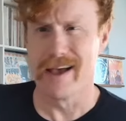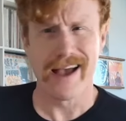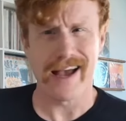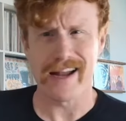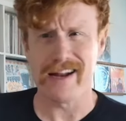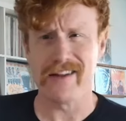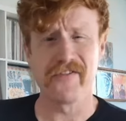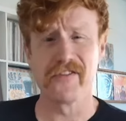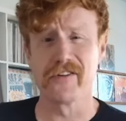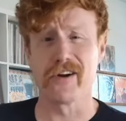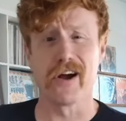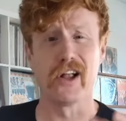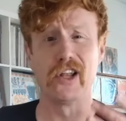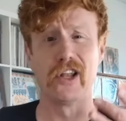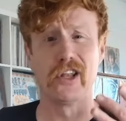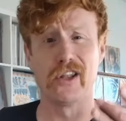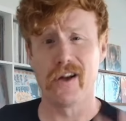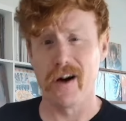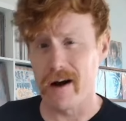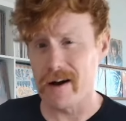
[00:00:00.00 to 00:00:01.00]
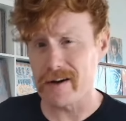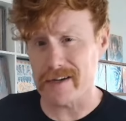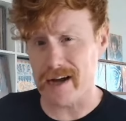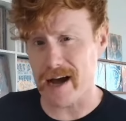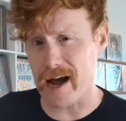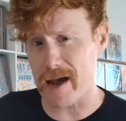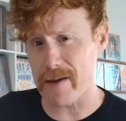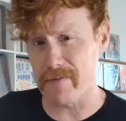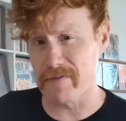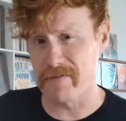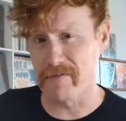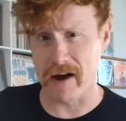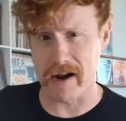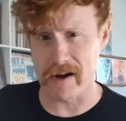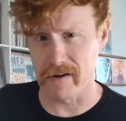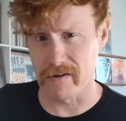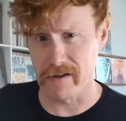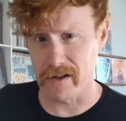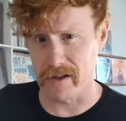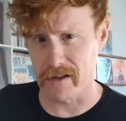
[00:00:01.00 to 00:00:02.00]
And if you're a longtime
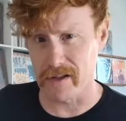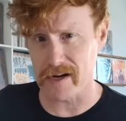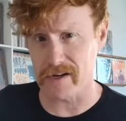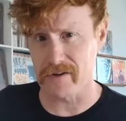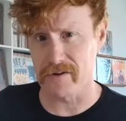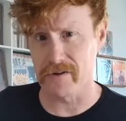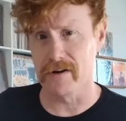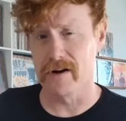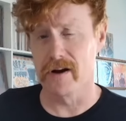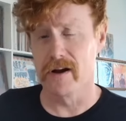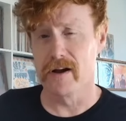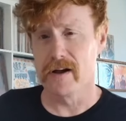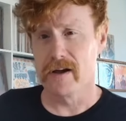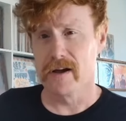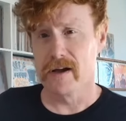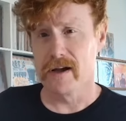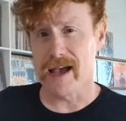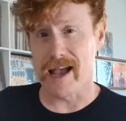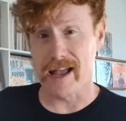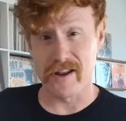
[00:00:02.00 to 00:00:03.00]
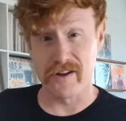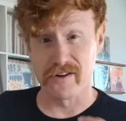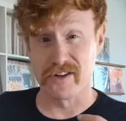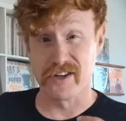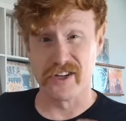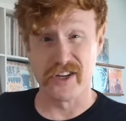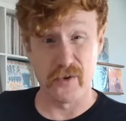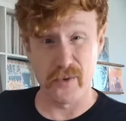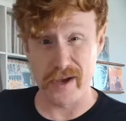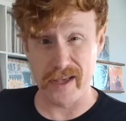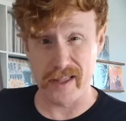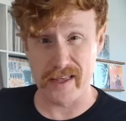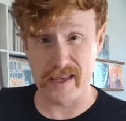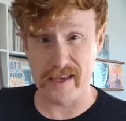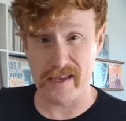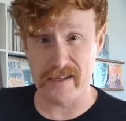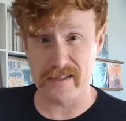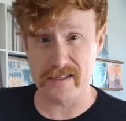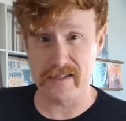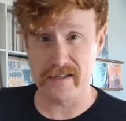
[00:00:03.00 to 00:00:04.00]
vinyl collector and you're doing
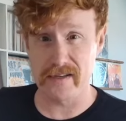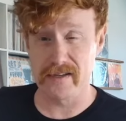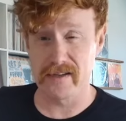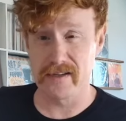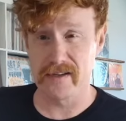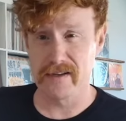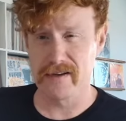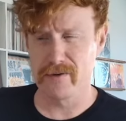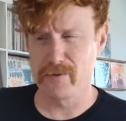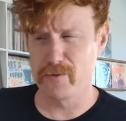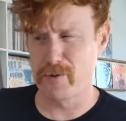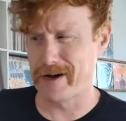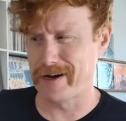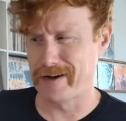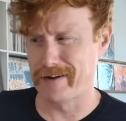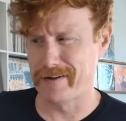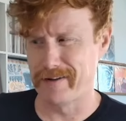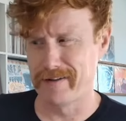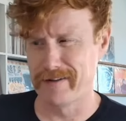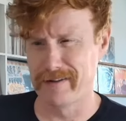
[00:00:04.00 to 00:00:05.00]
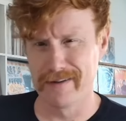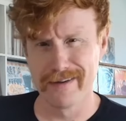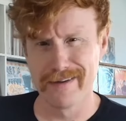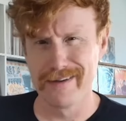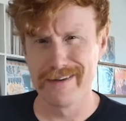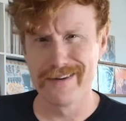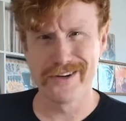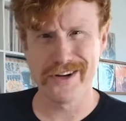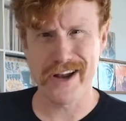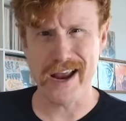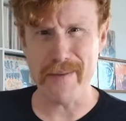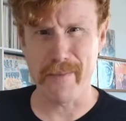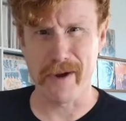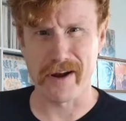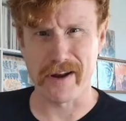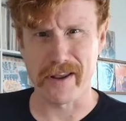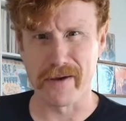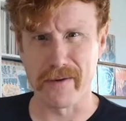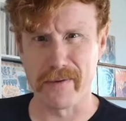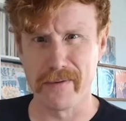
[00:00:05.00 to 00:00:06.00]
these, well, shame
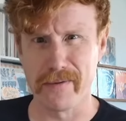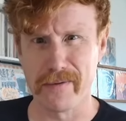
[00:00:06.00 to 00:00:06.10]
on you.